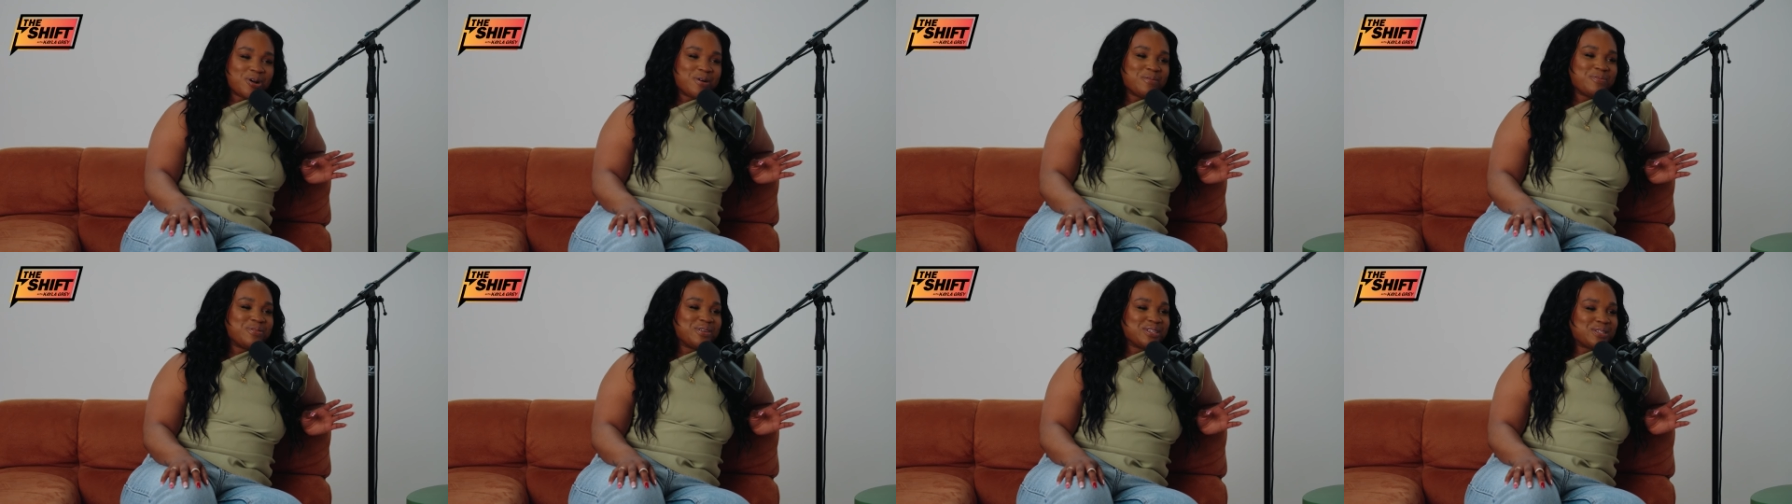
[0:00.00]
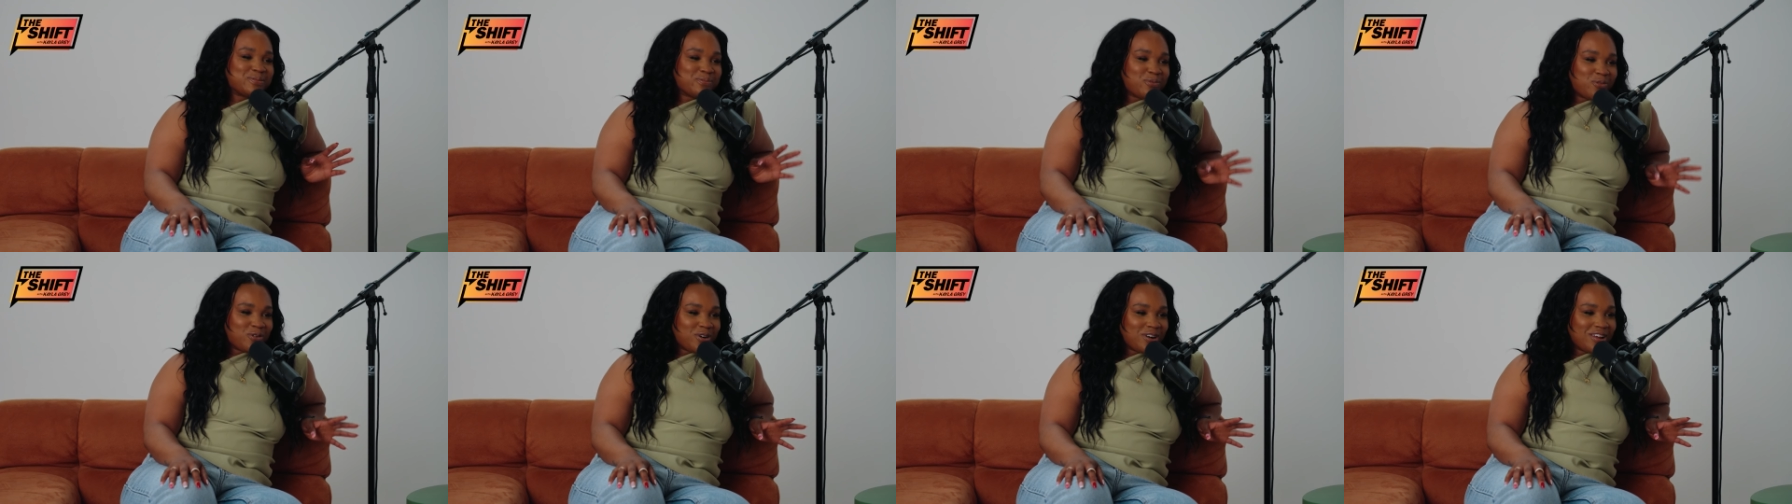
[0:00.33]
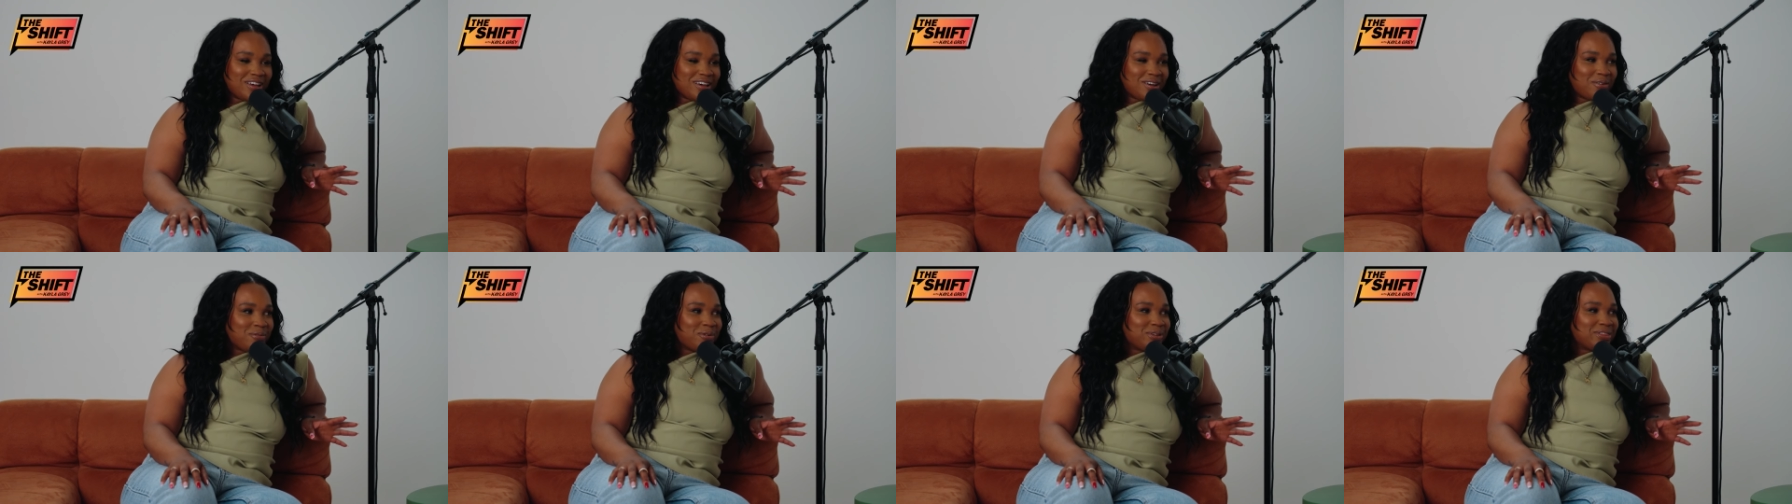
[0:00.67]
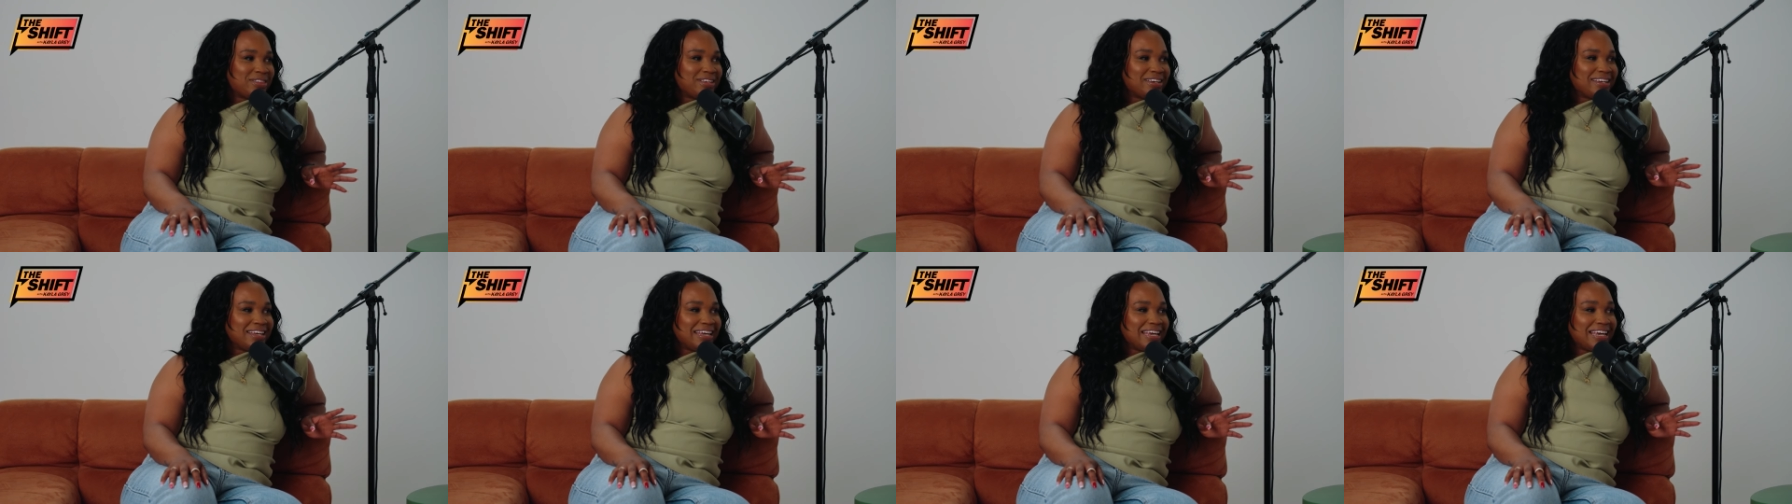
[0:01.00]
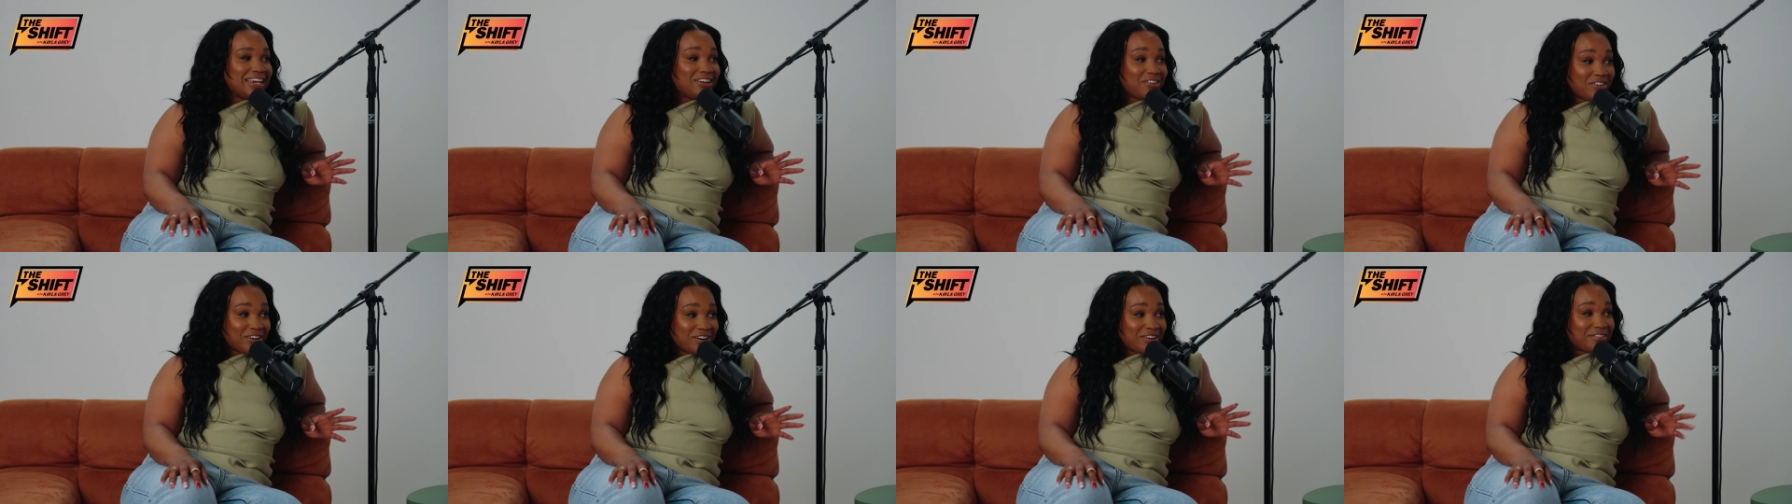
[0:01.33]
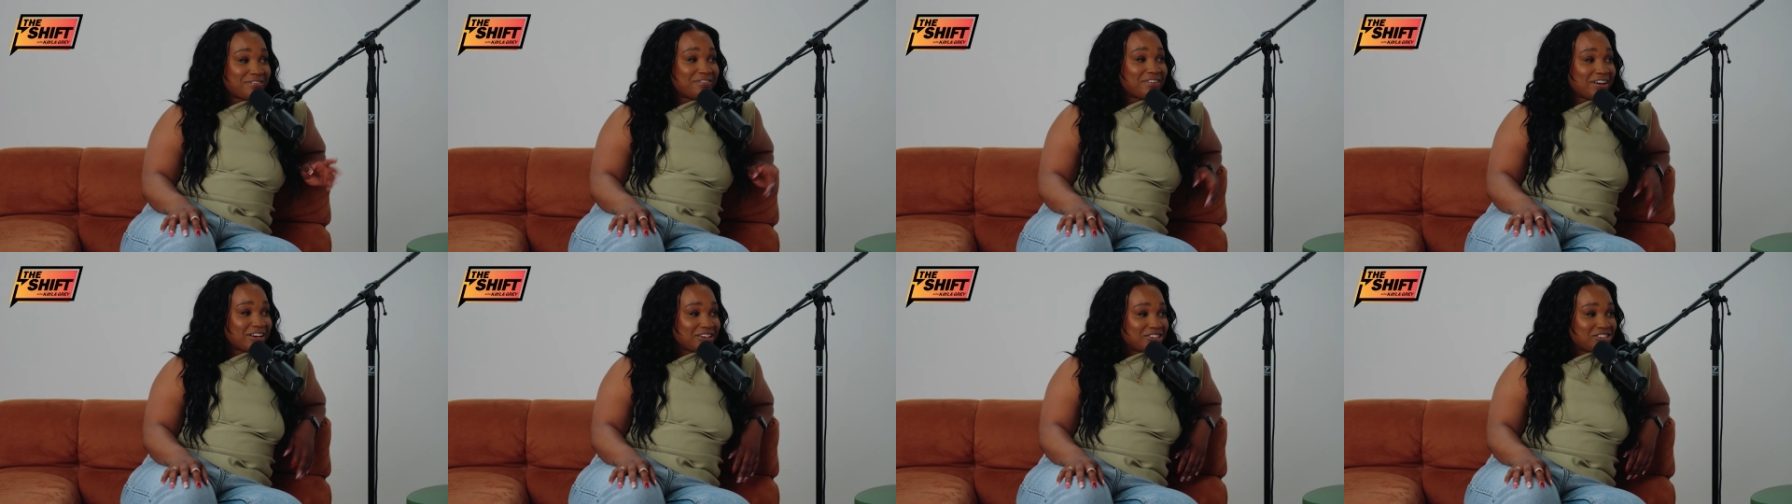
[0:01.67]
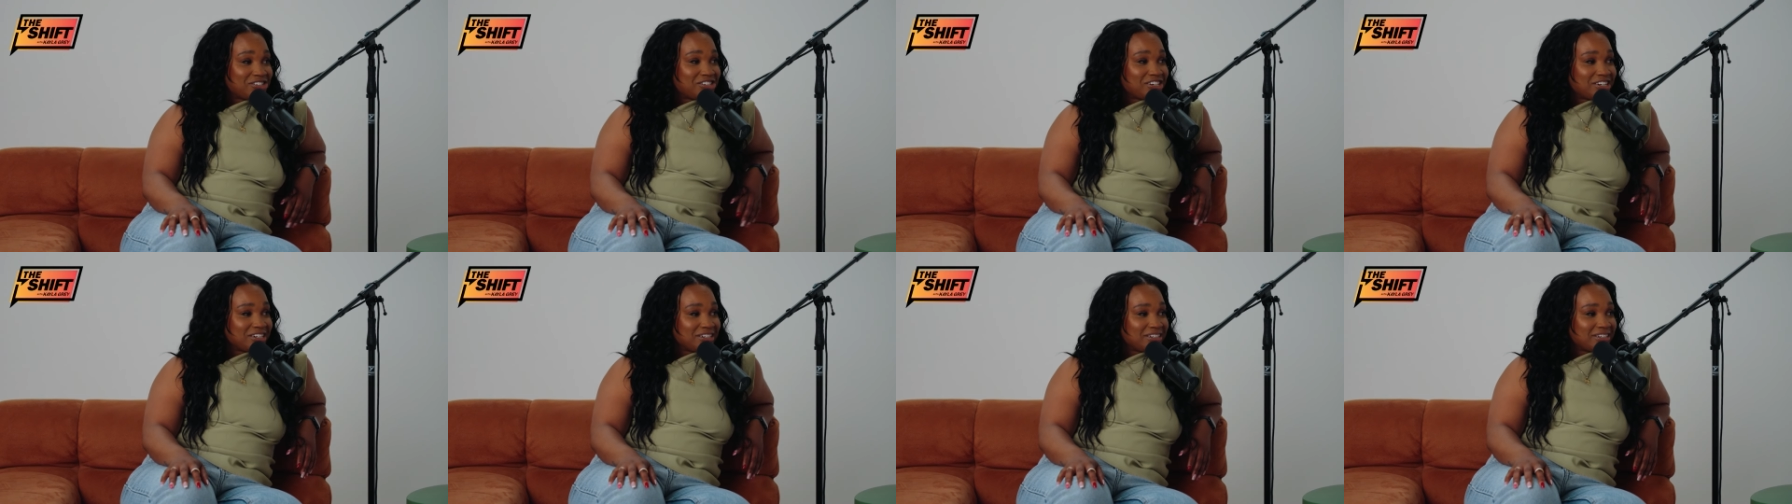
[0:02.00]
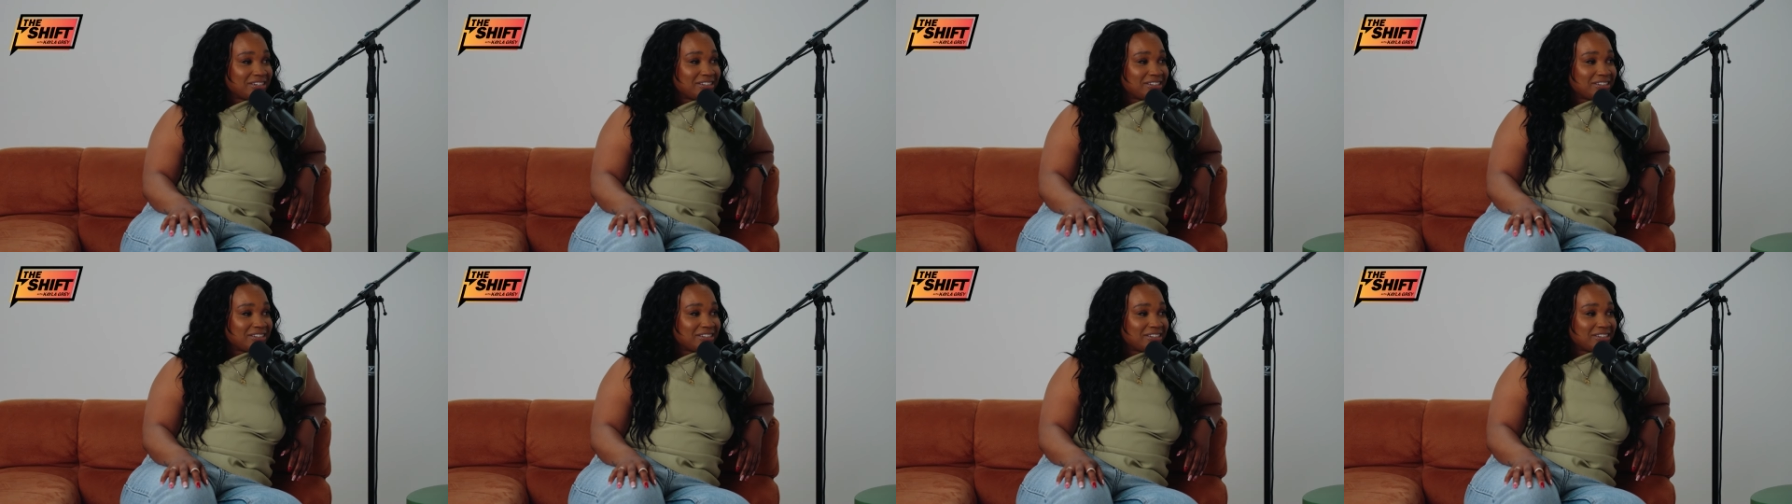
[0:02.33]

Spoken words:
up this morning with an ear infection.